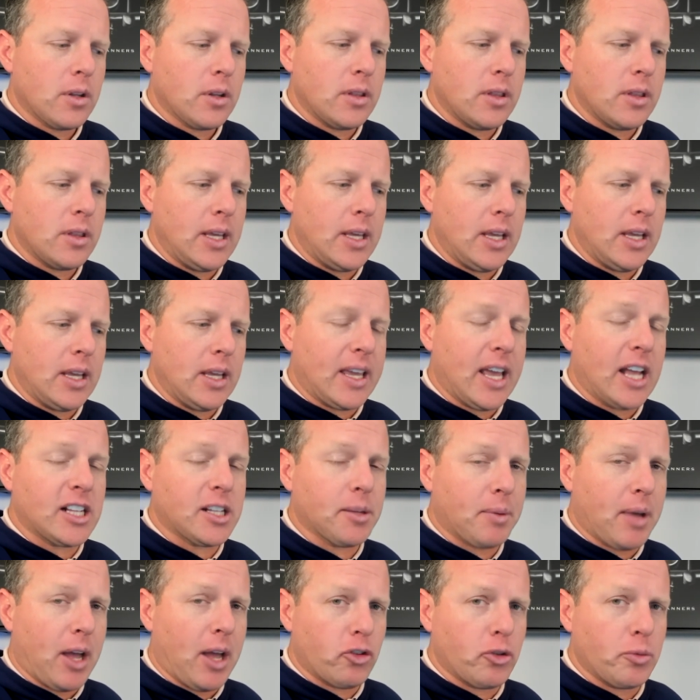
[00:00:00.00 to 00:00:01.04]
The
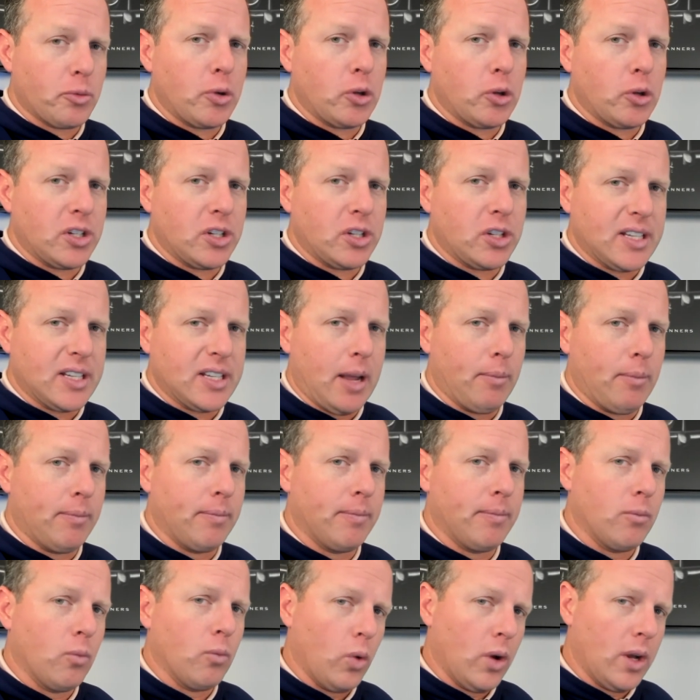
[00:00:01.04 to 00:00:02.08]
catch-up contribution,
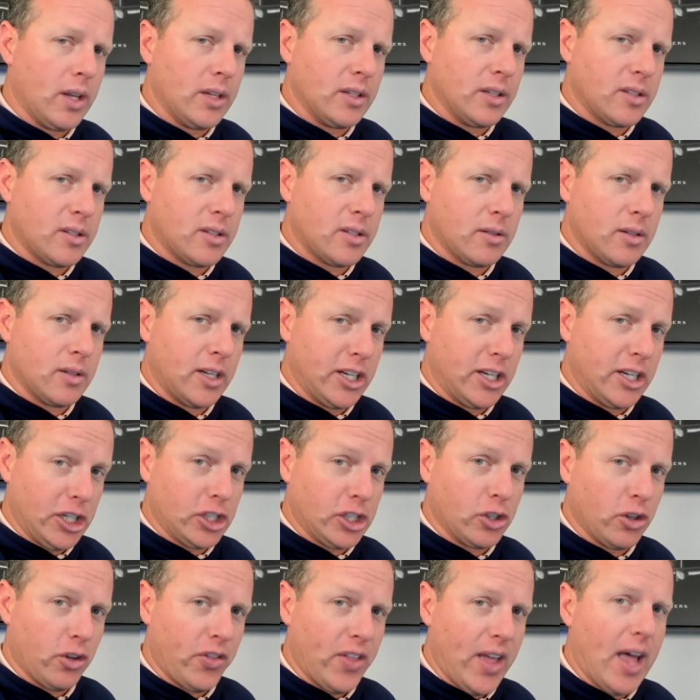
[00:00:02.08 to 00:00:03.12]
same. Was an
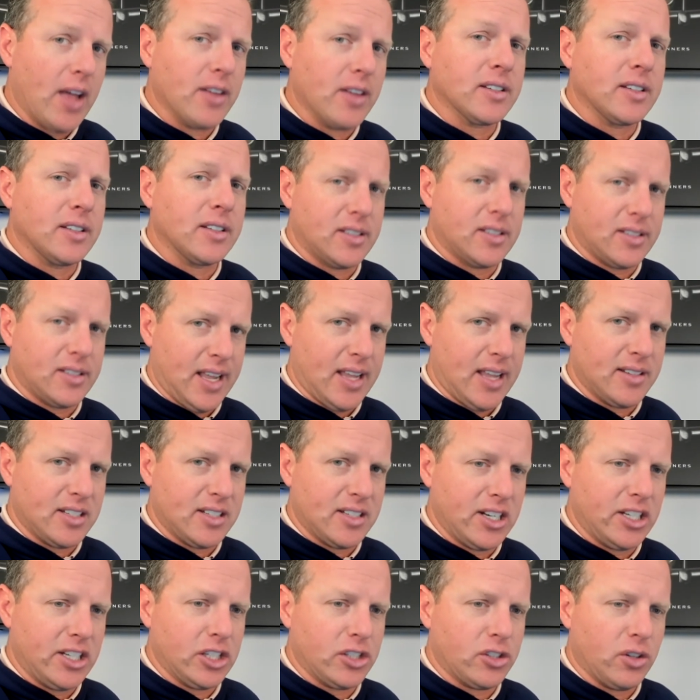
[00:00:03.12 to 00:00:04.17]
additional 1,000, stays
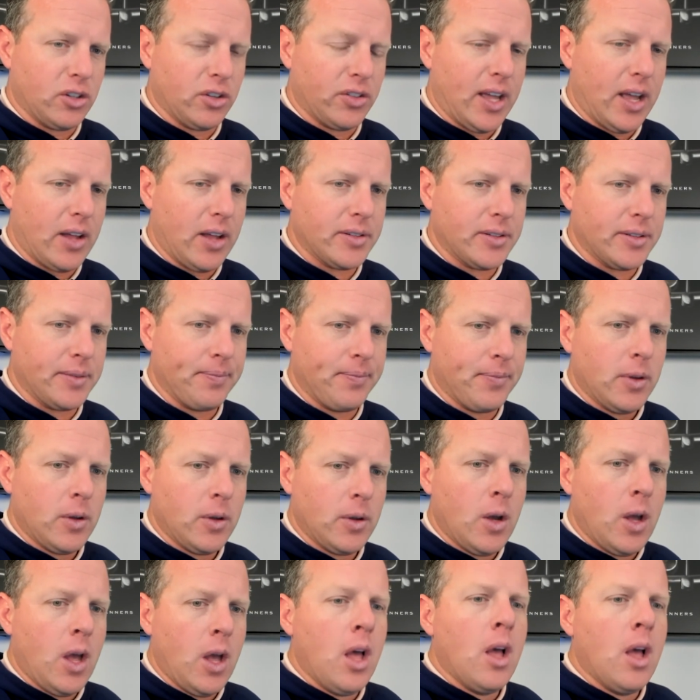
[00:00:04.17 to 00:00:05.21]
an additional 1,000.
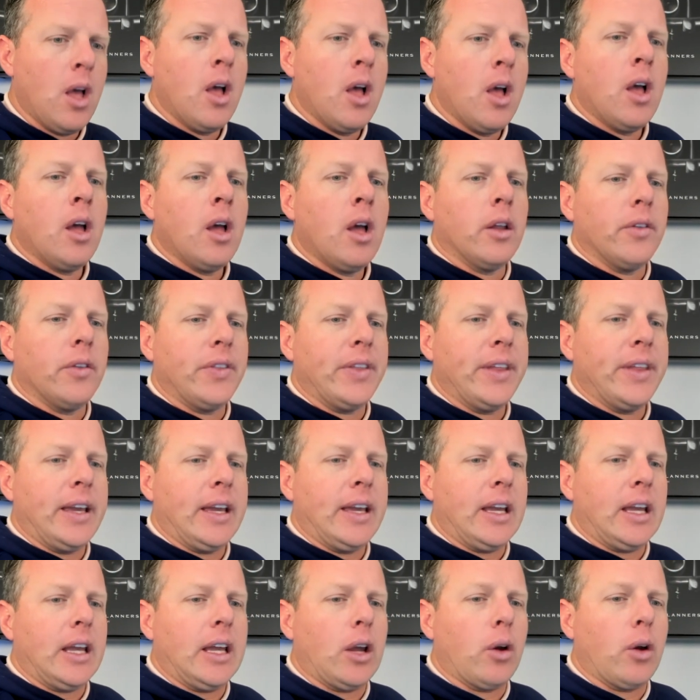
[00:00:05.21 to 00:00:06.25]

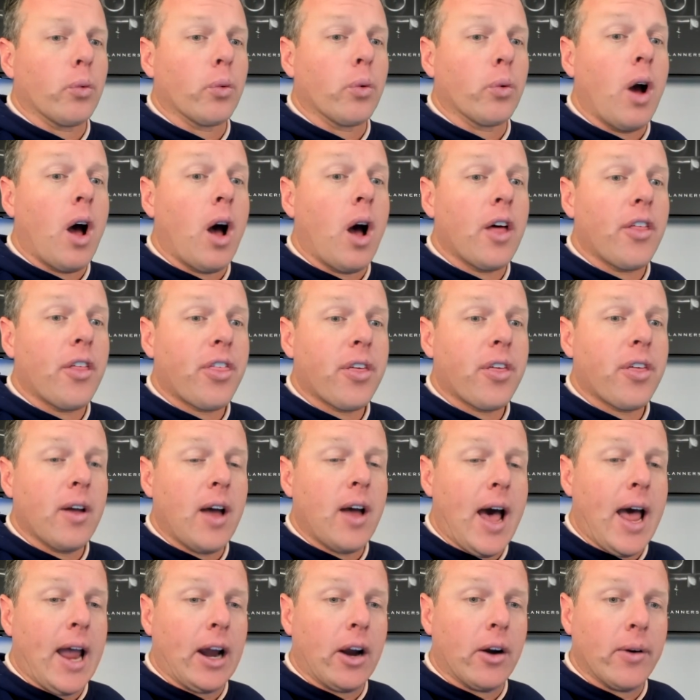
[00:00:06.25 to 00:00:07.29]
The Roth
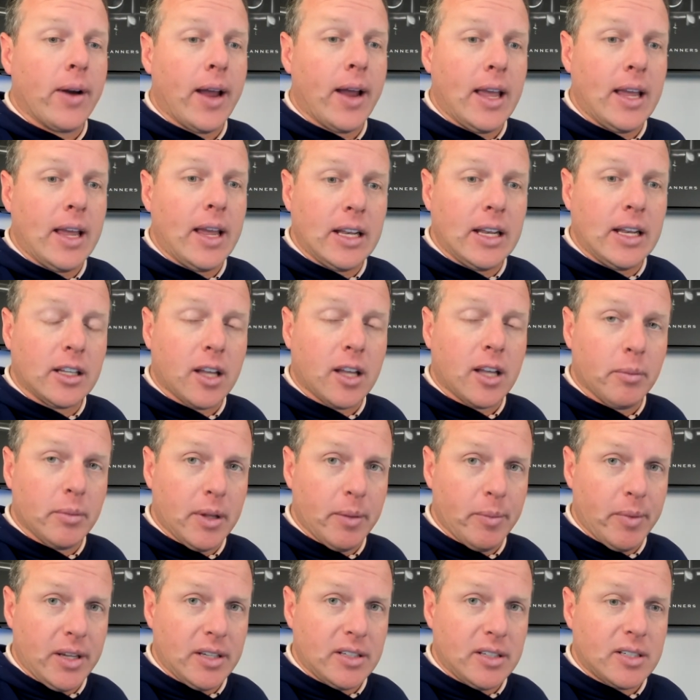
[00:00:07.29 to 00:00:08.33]
IRA income
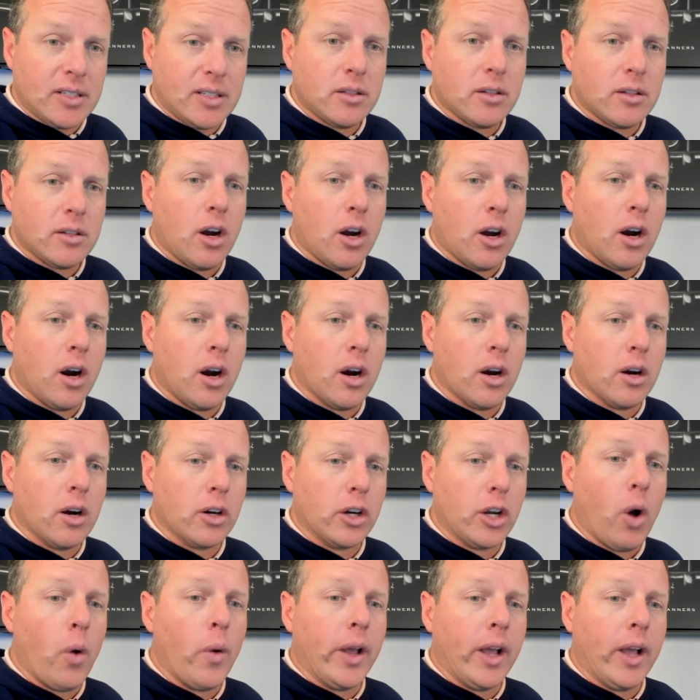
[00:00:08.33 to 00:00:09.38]
limits are
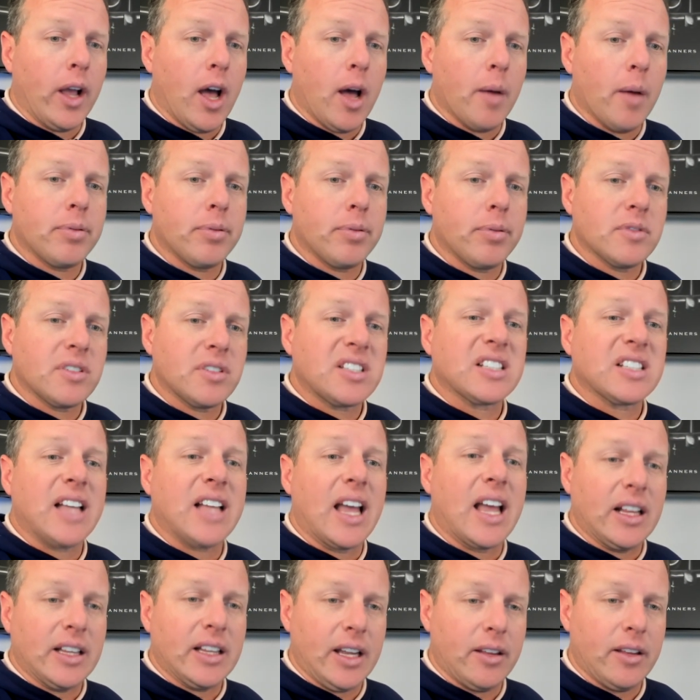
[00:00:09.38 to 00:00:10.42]
going up
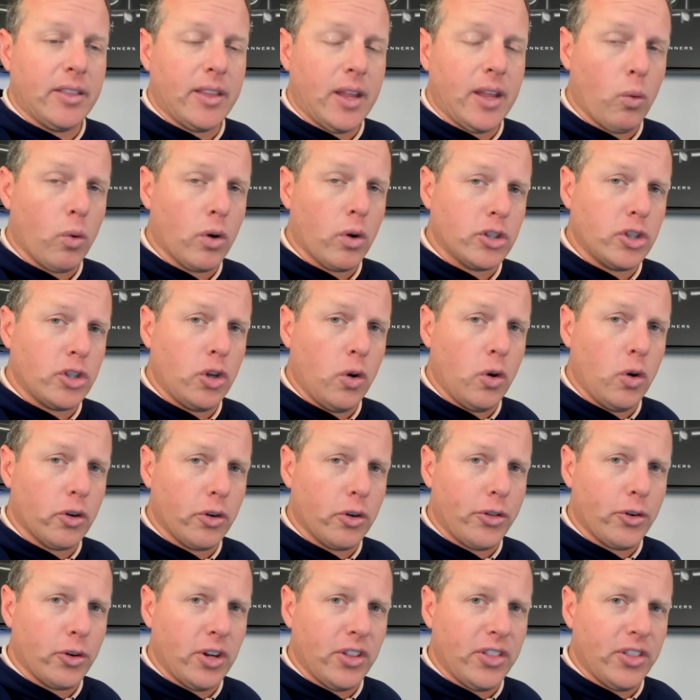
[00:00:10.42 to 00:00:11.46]
slightly. They were
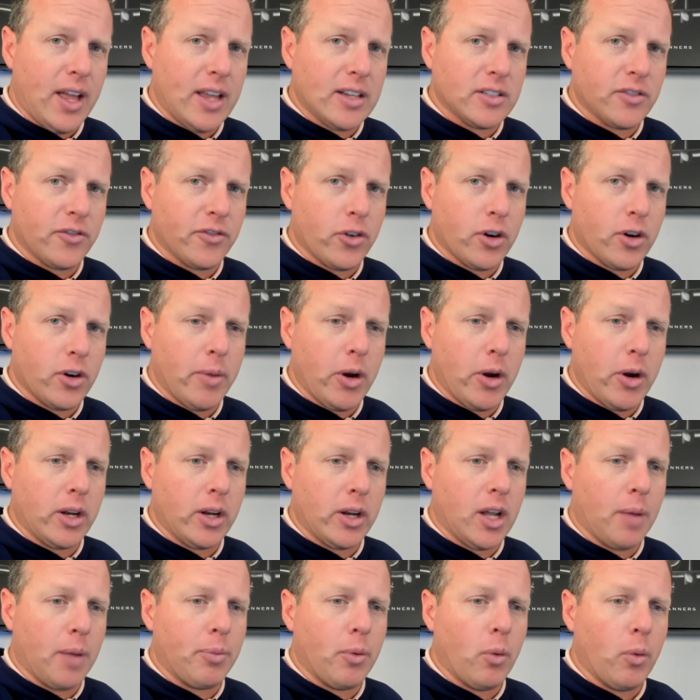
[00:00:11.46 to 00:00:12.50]
230,000 for a
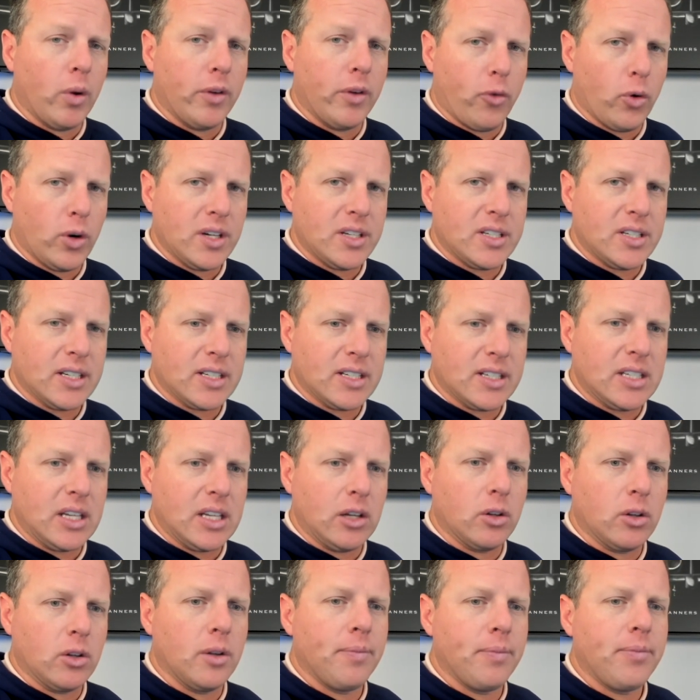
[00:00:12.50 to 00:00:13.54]
married couple, 146
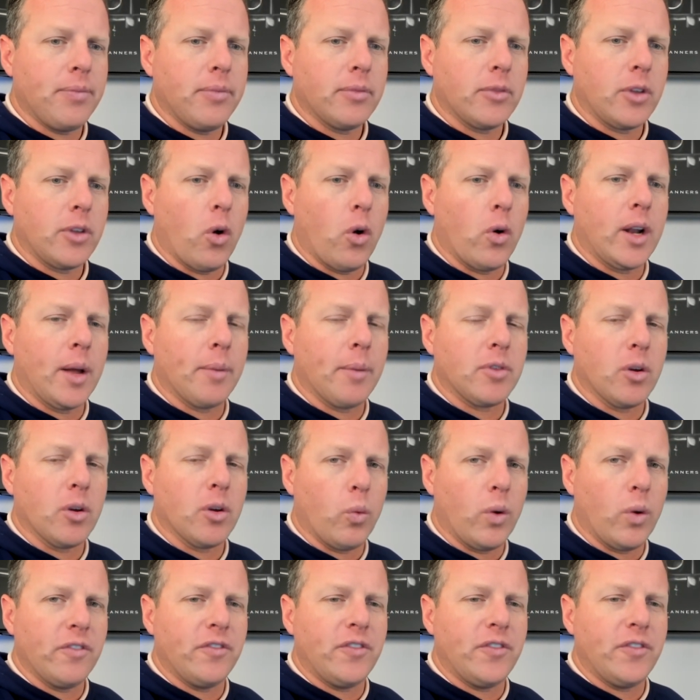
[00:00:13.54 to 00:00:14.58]
single, going up to
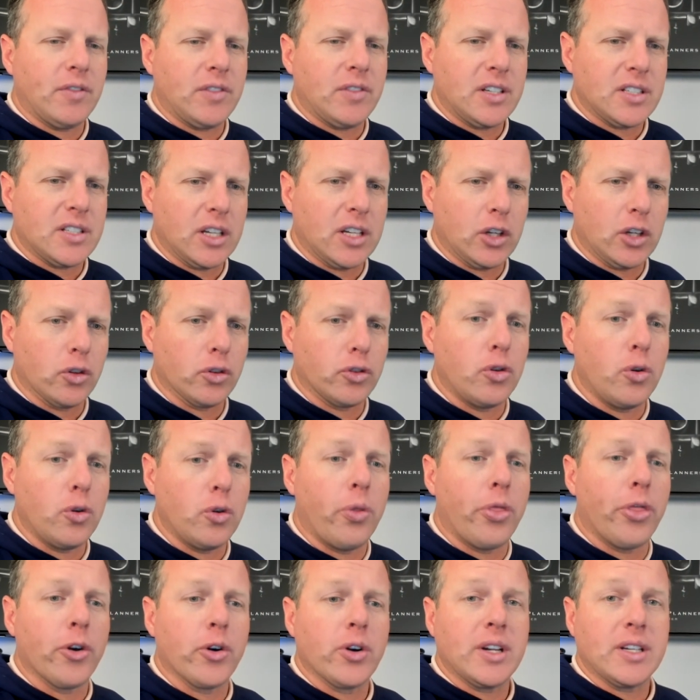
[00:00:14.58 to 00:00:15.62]
150 single,
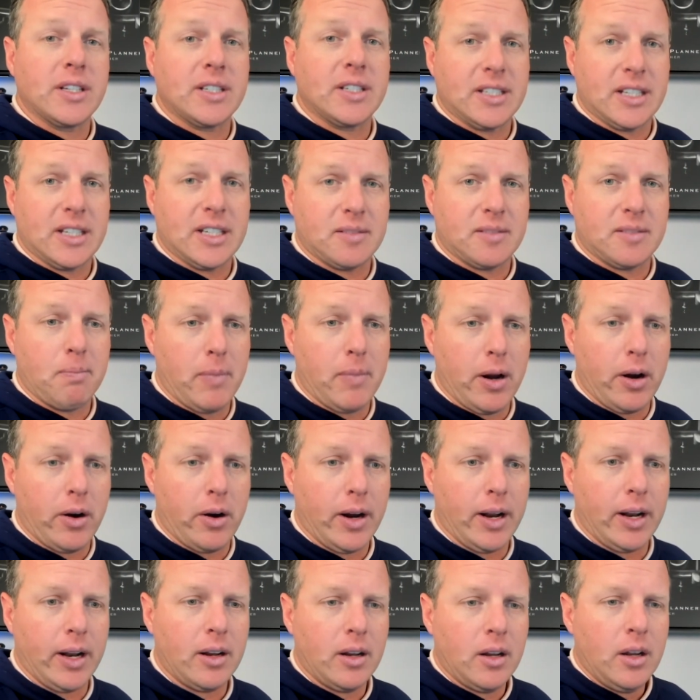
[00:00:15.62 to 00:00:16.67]
236
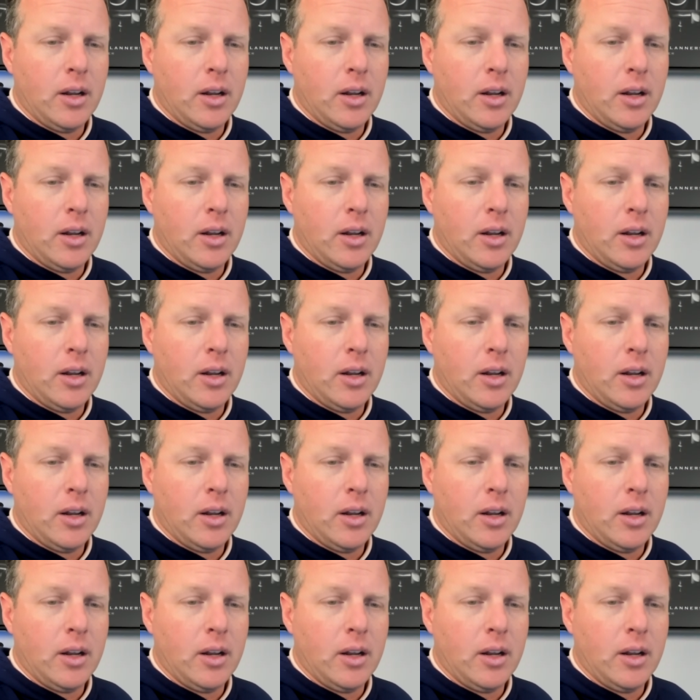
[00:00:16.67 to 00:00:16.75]
married.